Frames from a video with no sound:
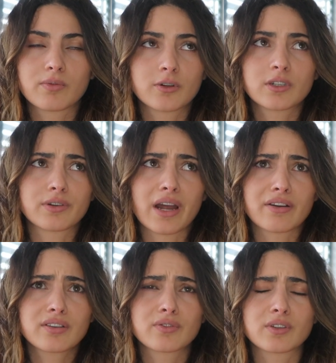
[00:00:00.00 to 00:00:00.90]
were
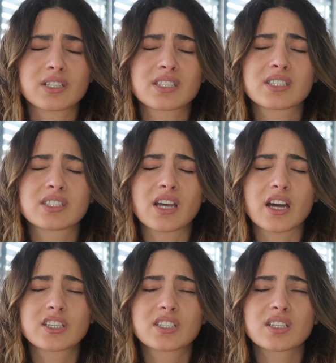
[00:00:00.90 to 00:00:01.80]
around for
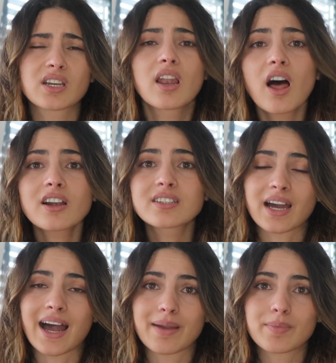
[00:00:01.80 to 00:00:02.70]
such a long
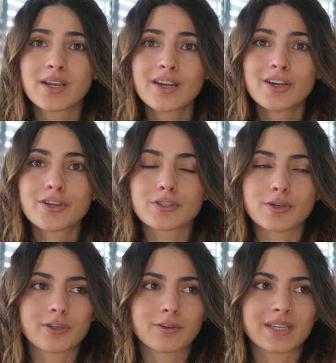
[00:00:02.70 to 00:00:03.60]
time, so
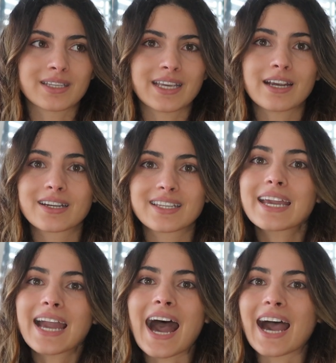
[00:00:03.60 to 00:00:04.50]
you know that they
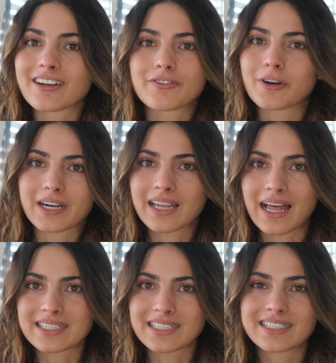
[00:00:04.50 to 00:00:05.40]
kind of are a
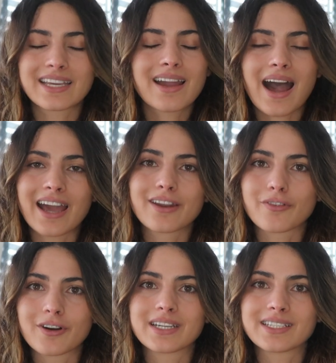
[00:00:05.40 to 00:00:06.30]
classic, they kind of
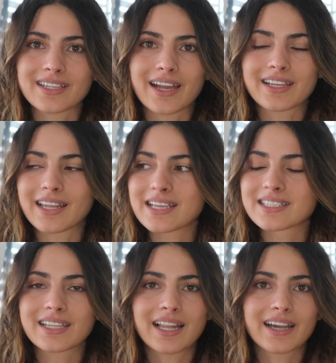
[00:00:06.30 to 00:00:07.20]
are a design
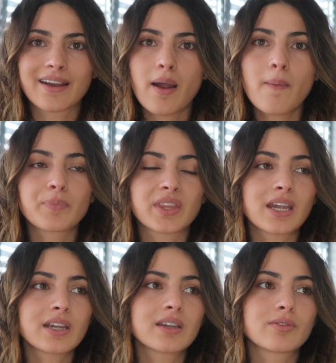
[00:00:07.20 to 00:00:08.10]
classic. Like,
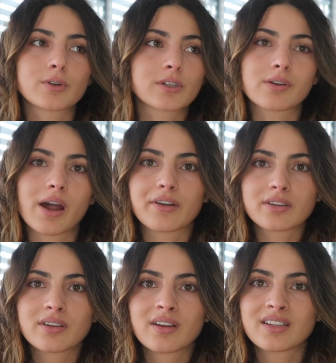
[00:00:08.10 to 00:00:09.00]
they were
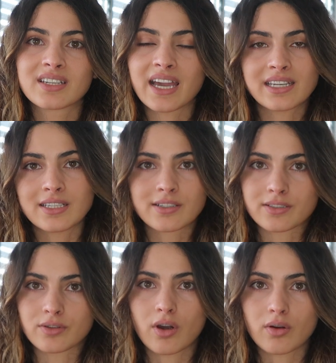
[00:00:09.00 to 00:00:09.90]
around 10
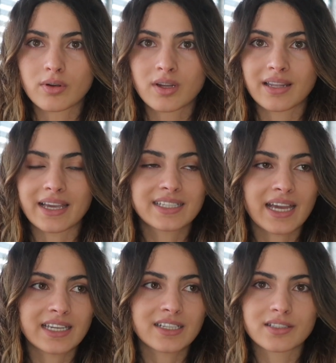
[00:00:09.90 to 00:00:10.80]
years ago,
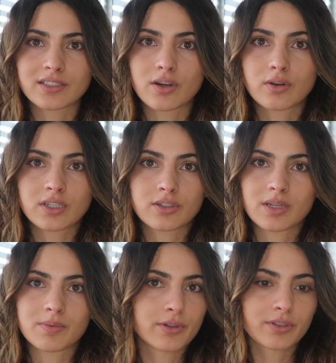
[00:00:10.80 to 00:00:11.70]
the
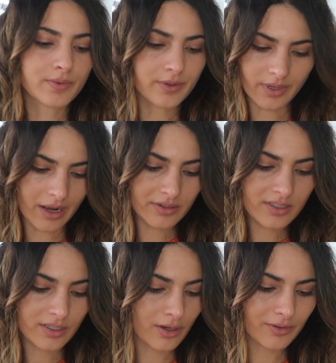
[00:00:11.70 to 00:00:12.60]
Tributes were
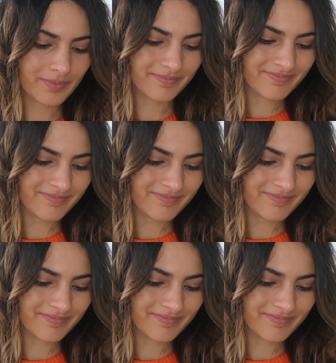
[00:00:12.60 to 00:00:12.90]
around, so